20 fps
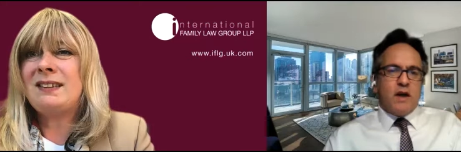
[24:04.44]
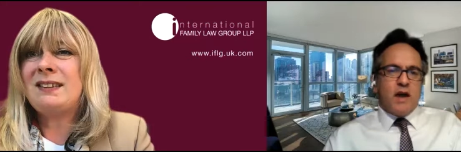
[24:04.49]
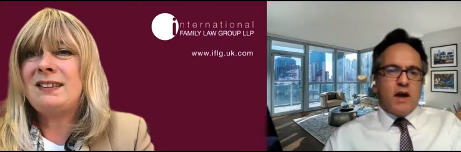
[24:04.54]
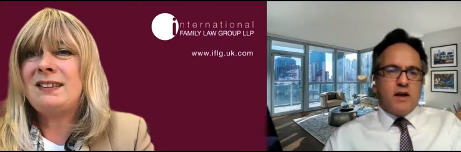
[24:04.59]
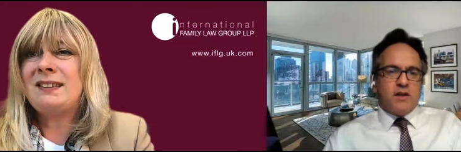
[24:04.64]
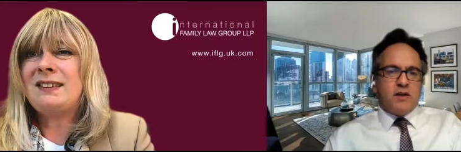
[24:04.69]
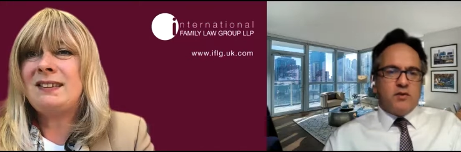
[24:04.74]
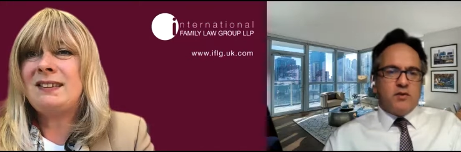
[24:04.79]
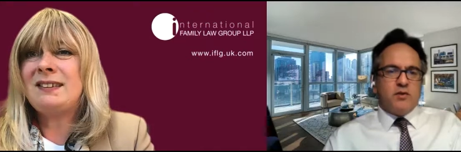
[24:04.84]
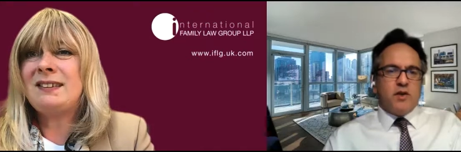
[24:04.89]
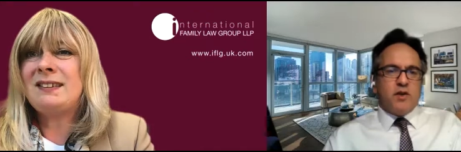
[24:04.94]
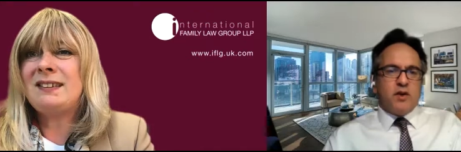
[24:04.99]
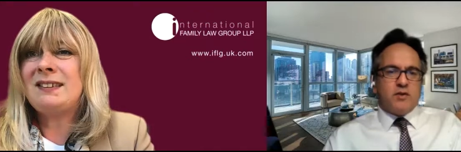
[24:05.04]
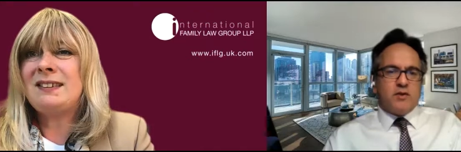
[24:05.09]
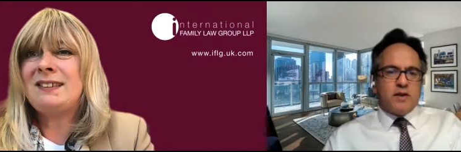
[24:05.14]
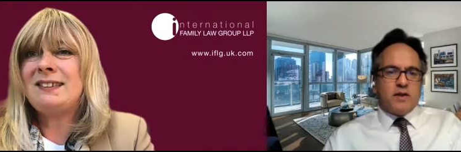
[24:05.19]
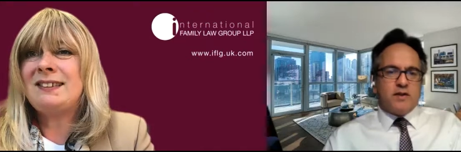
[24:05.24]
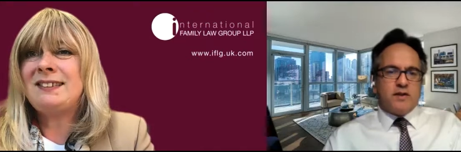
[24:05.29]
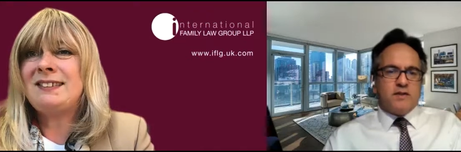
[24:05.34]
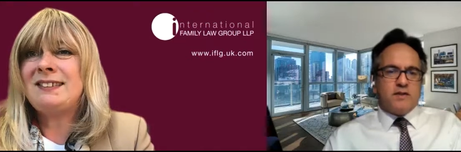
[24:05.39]
Speaker 1: I do know
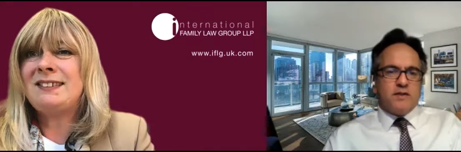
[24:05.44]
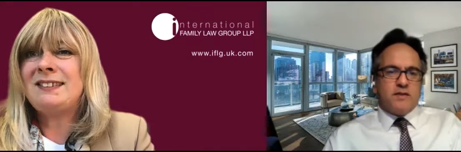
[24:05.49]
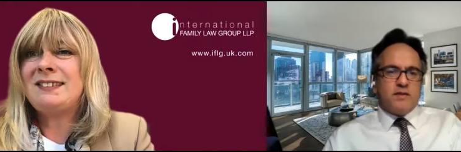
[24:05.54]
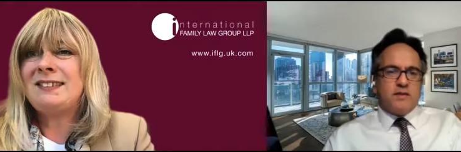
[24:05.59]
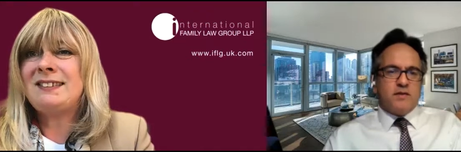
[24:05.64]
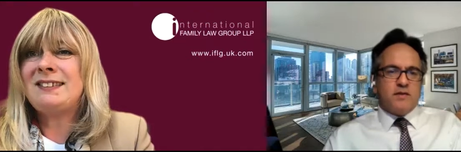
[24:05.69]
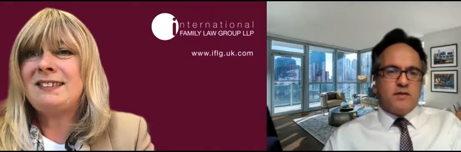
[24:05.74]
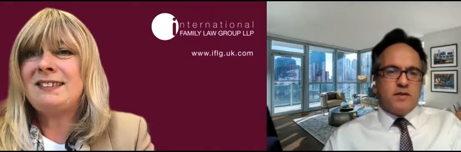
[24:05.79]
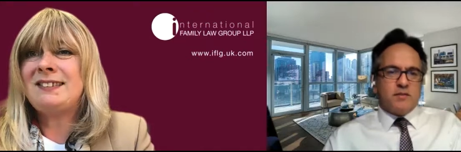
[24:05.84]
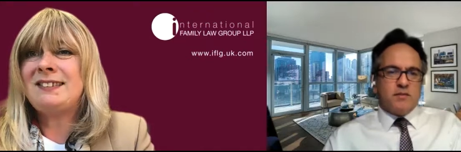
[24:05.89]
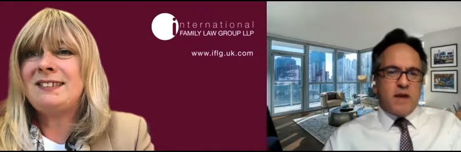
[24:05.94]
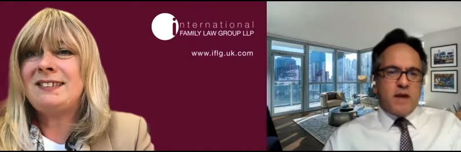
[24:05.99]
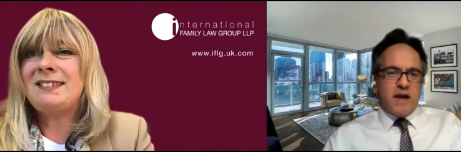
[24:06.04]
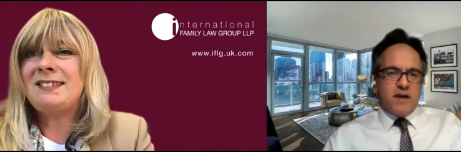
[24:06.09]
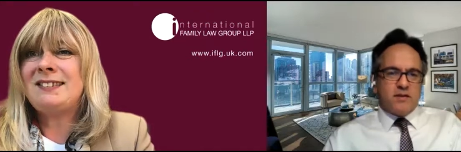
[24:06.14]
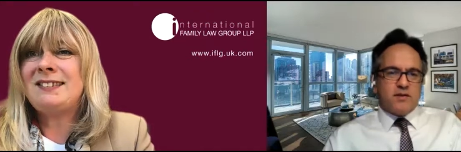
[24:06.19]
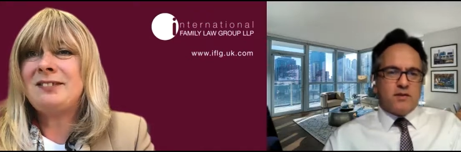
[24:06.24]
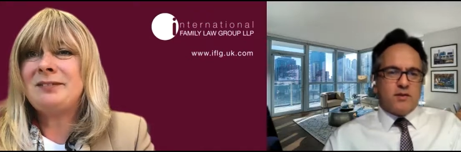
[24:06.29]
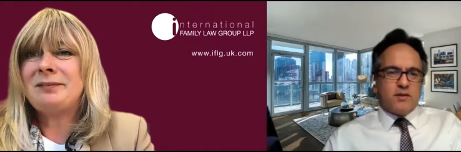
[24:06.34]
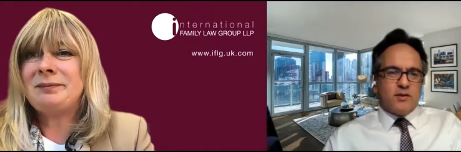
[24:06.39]
there's some
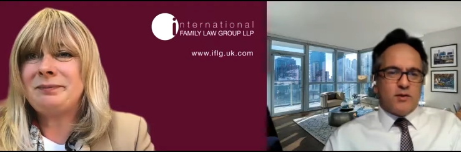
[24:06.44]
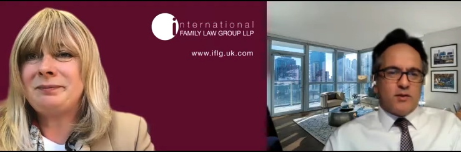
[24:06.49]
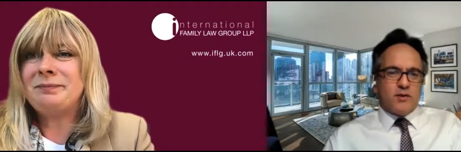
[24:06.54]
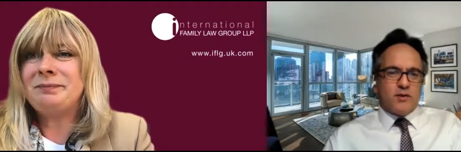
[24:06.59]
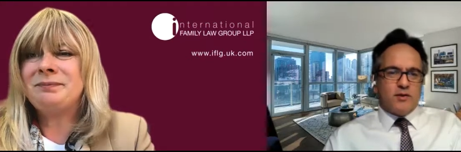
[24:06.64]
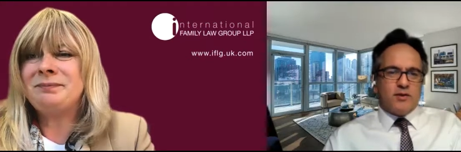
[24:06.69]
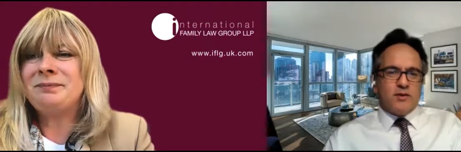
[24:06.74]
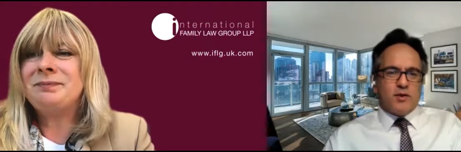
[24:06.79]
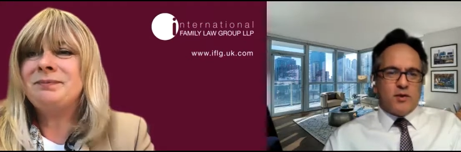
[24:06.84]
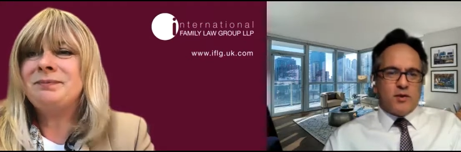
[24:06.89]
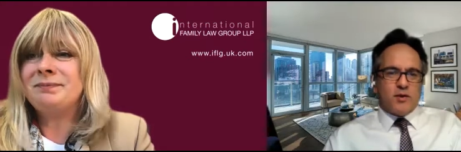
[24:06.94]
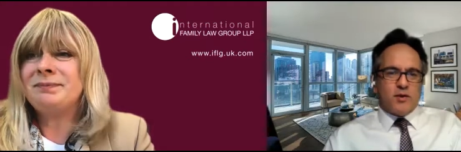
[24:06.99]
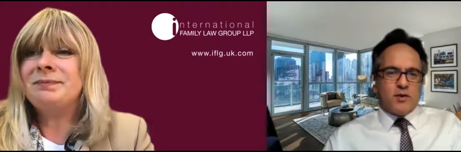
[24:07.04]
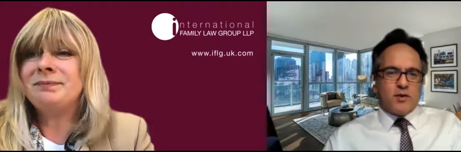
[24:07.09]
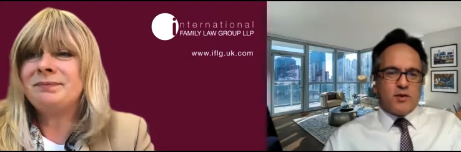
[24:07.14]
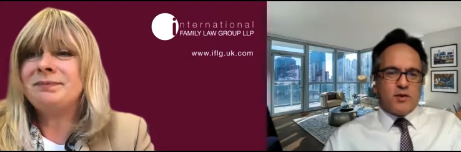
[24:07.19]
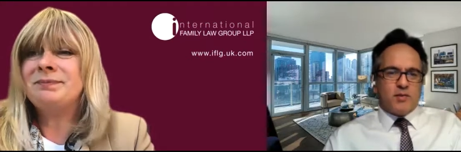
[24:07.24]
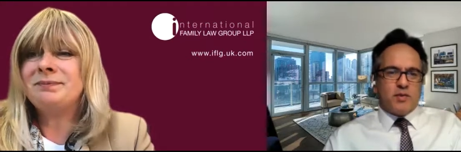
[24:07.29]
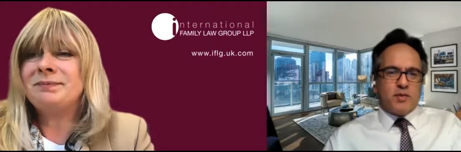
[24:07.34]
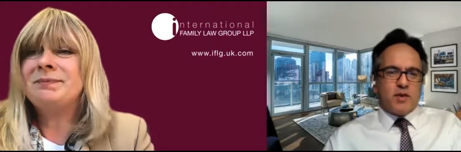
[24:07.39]
House of Lords or your
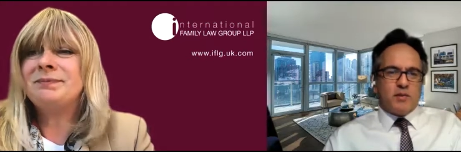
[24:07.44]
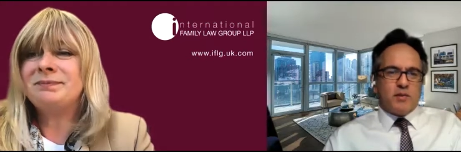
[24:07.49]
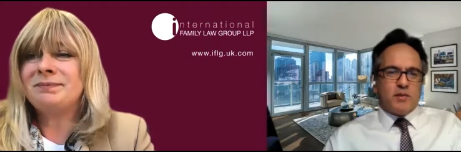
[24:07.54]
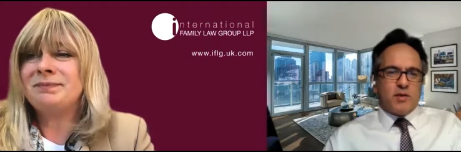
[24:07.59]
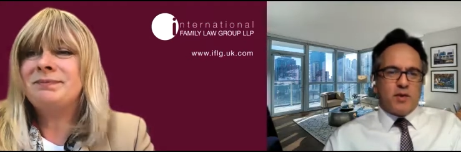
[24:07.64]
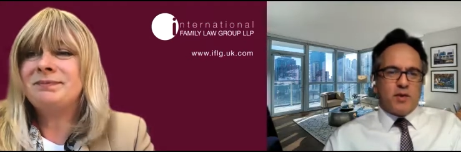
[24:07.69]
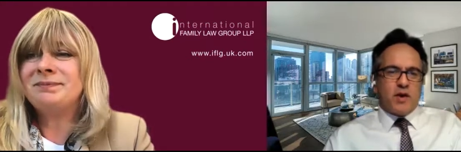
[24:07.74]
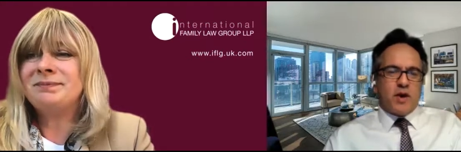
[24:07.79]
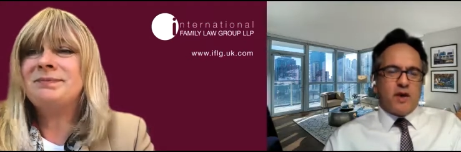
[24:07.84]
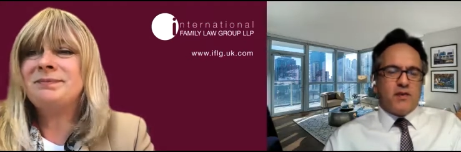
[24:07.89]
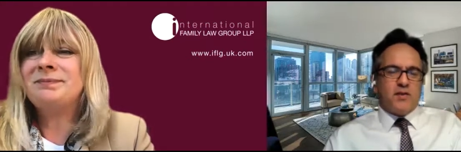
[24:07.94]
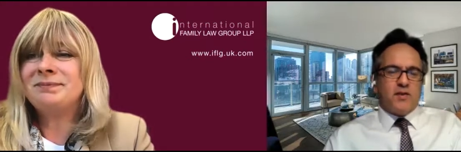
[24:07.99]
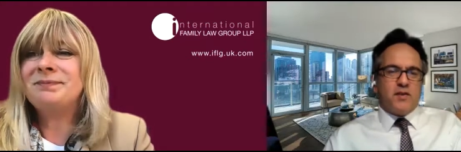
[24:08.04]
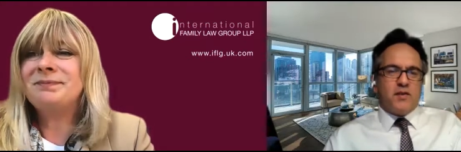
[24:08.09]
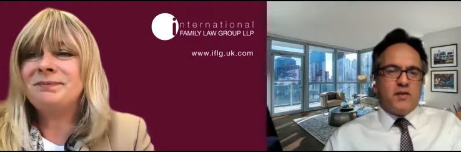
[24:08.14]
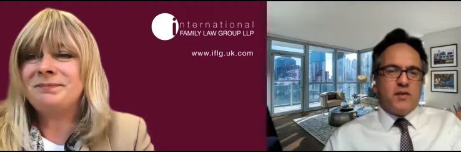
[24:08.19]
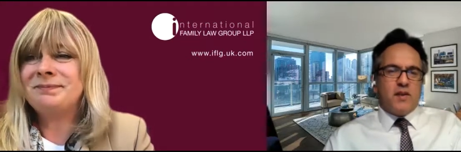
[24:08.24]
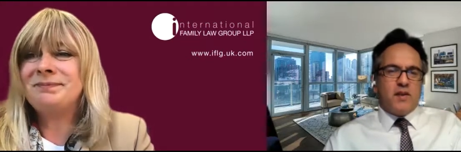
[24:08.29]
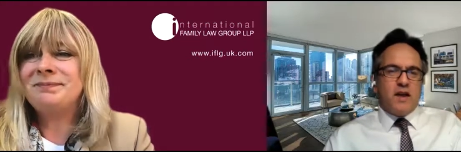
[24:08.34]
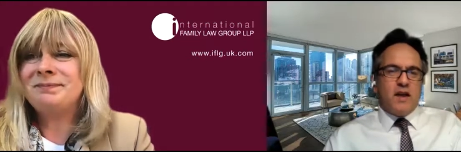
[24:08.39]
Supreme Court
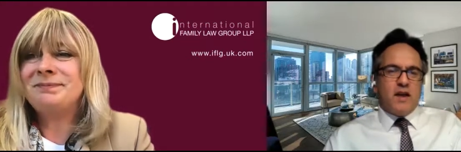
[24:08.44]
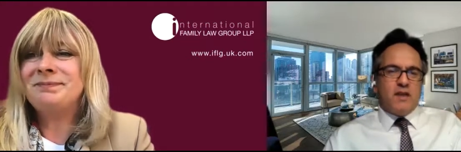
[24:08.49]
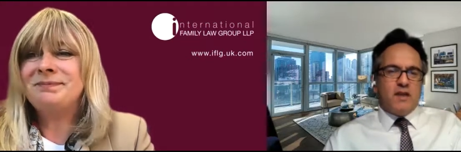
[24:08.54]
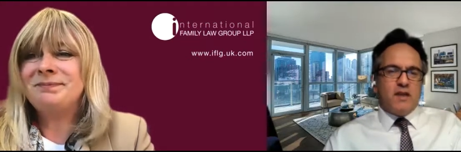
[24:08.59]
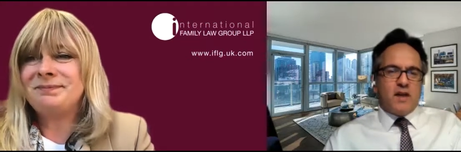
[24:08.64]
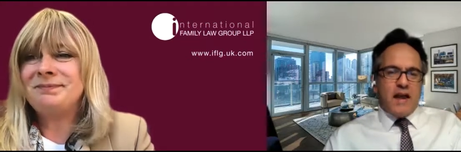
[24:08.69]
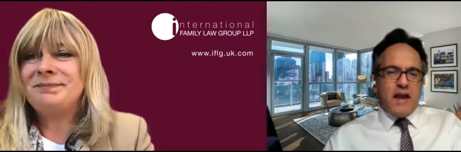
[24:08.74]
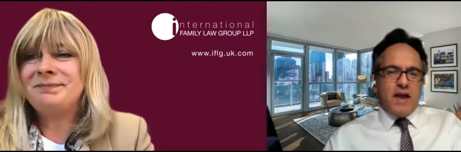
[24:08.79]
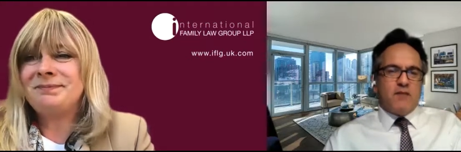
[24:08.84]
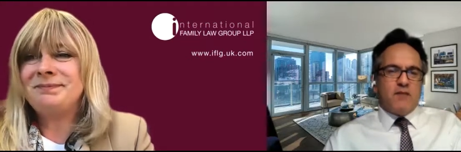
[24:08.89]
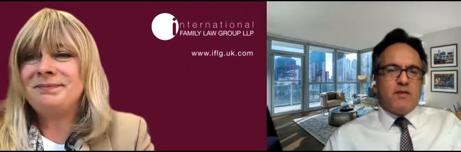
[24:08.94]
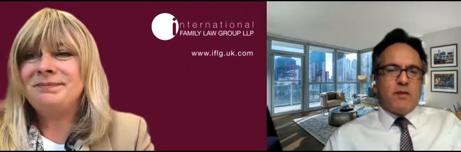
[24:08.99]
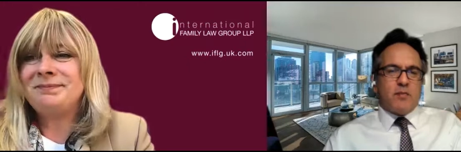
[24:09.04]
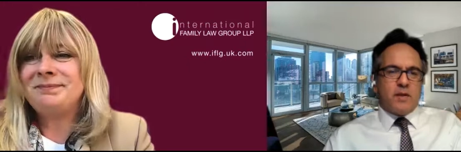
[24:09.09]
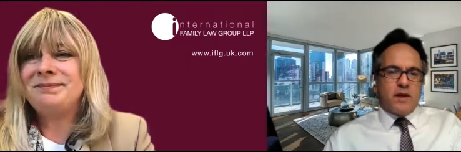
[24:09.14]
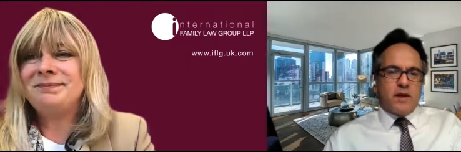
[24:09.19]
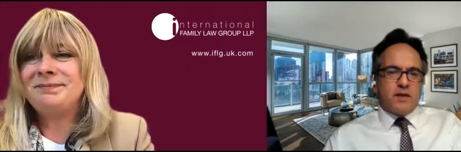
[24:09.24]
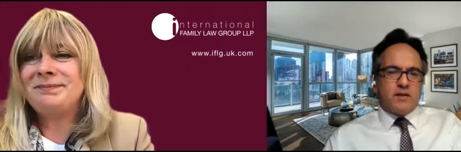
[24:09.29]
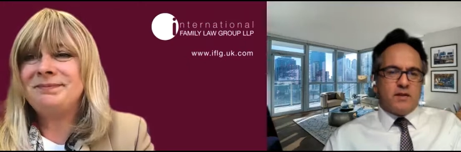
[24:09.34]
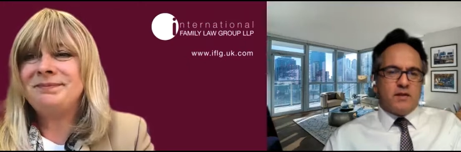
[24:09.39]
cases that have
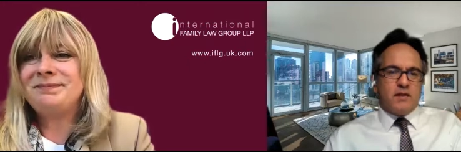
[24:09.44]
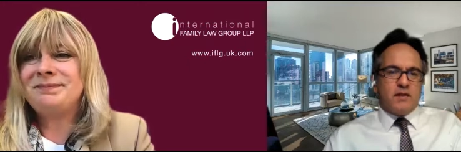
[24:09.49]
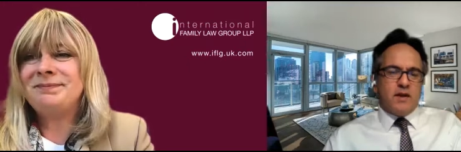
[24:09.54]
upheld